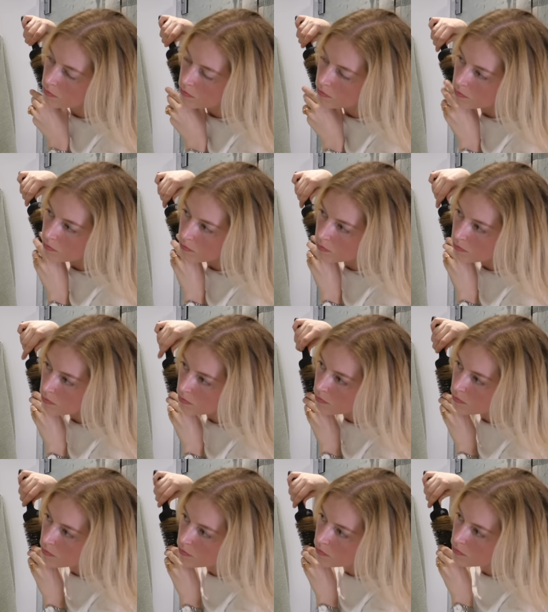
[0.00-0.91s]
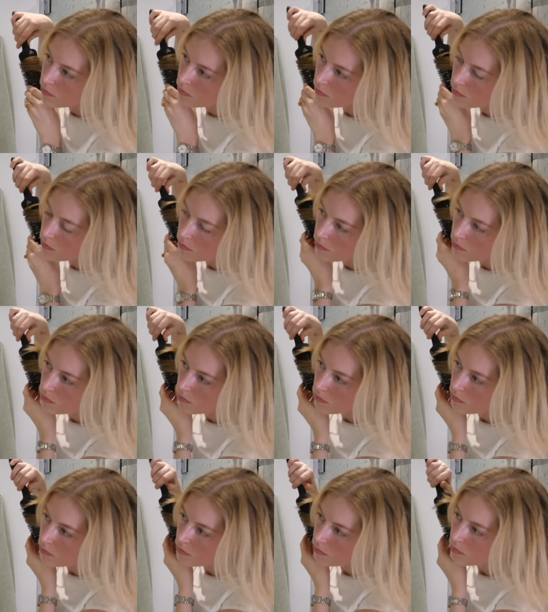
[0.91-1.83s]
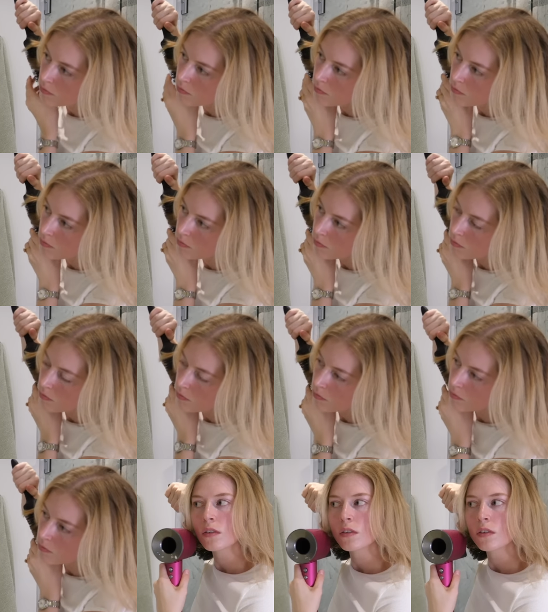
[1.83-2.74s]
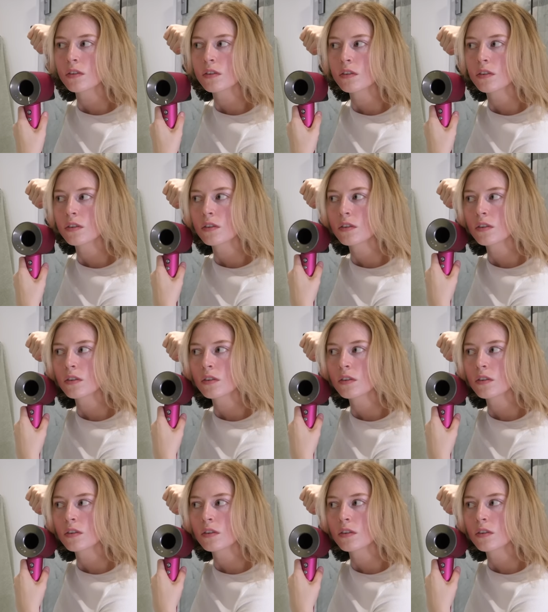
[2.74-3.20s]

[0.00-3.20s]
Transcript: (no one is talking)